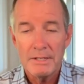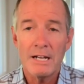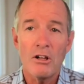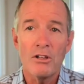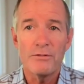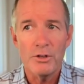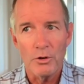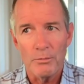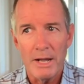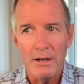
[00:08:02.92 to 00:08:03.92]
I call it
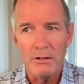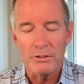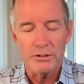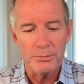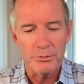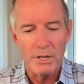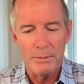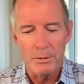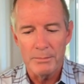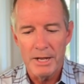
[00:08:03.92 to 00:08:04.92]
viewer mail or
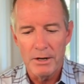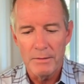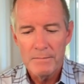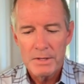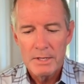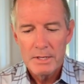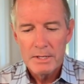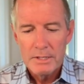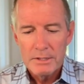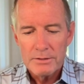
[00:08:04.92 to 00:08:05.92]
subscriber mail.
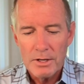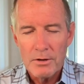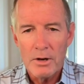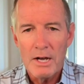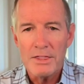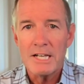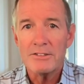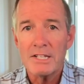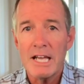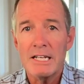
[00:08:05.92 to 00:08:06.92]
So
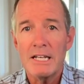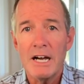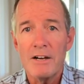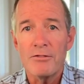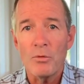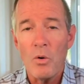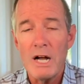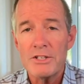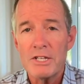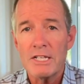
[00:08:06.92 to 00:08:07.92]
thanks again for
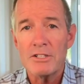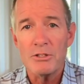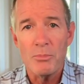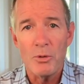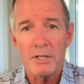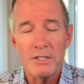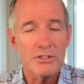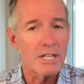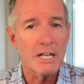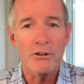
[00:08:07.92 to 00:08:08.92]
watching and supporting this
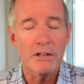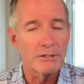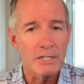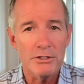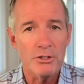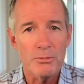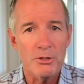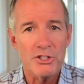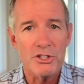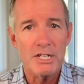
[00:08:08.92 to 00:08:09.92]
channel. I really do
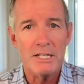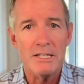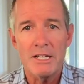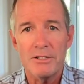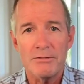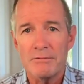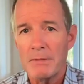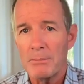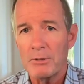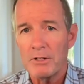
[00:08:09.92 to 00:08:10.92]
appreciate this.
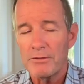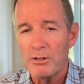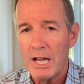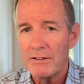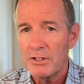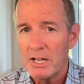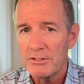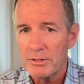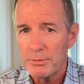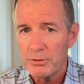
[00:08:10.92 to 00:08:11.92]
Remember, if you have not
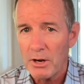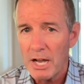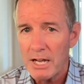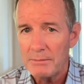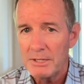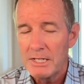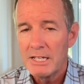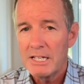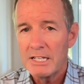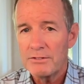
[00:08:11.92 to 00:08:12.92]
subscribed,
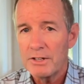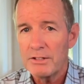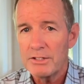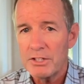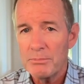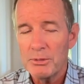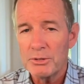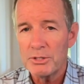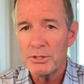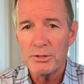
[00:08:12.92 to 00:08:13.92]
it's very simple
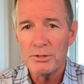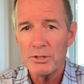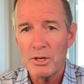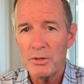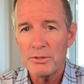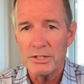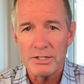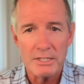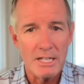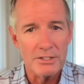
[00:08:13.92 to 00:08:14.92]
to do so. Just
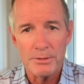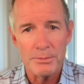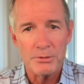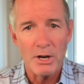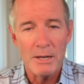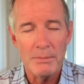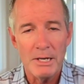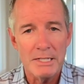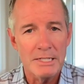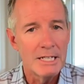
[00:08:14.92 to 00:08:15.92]
hit that subscribe
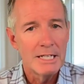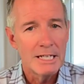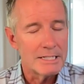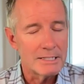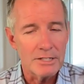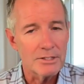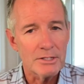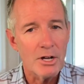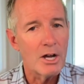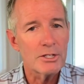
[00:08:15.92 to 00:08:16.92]
button. It doesn't
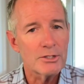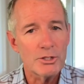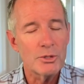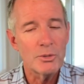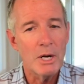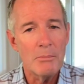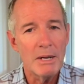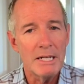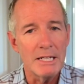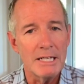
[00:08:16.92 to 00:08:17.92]
cost you a
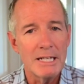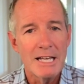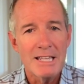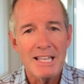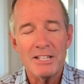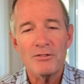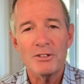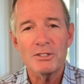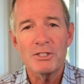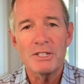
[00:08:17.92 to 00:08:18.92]
penny. Thanks
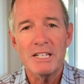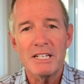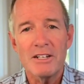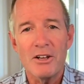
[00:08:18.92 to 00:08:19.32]
for tuning in.